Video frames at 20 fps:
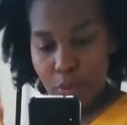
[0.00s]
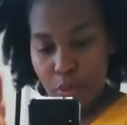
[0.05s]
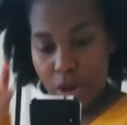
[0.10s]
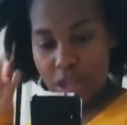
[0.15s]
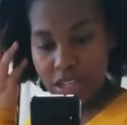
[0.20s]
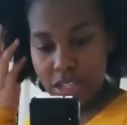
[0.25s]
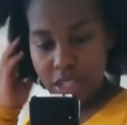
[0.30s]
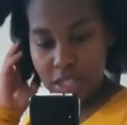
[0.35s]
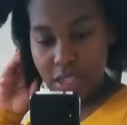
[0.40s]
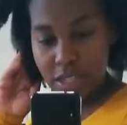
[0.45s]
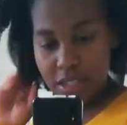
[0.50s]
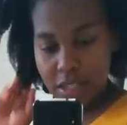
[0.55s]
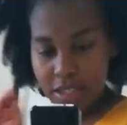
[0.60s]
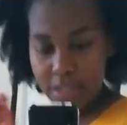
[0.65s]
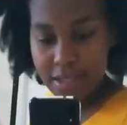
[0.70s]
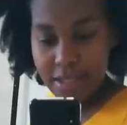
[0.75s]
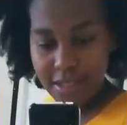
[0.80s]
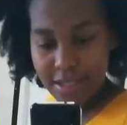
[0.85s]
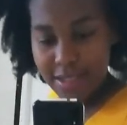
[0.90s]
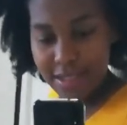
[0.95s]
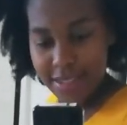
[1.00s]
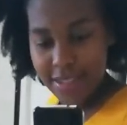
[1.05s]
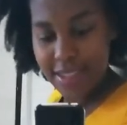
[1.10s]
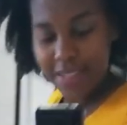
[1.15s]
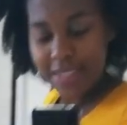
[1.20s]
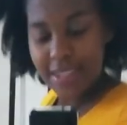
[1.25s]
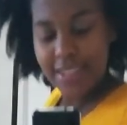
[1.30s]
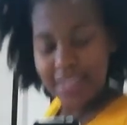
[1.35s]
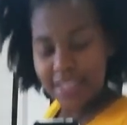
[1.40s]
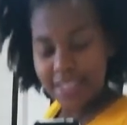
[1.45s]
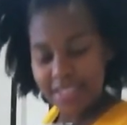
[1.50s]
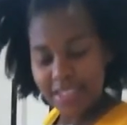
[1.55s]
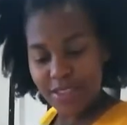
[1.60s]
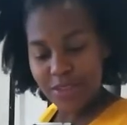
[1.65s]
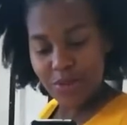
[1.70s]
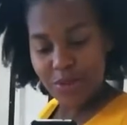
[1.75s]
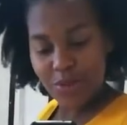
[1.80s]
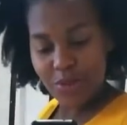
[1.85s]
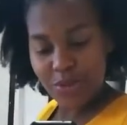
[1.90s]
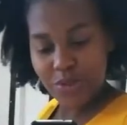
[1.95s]
washing.
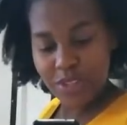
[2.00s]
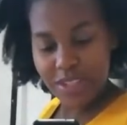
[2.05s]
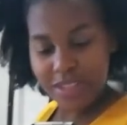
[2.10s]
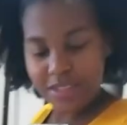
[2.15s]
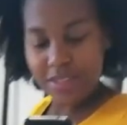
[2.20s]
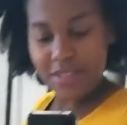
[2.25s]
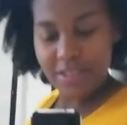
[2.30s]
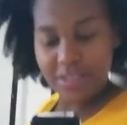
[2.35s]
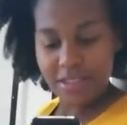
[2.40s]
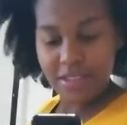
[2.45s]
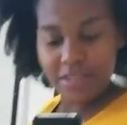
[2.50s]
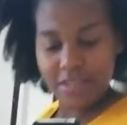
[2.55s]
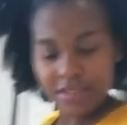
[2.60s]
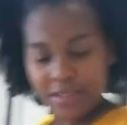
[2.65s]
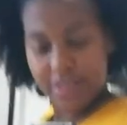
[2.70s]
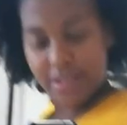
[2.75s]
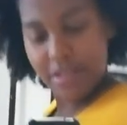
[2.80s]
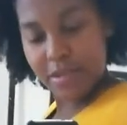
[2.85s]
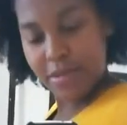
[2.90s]
It's also a disaster.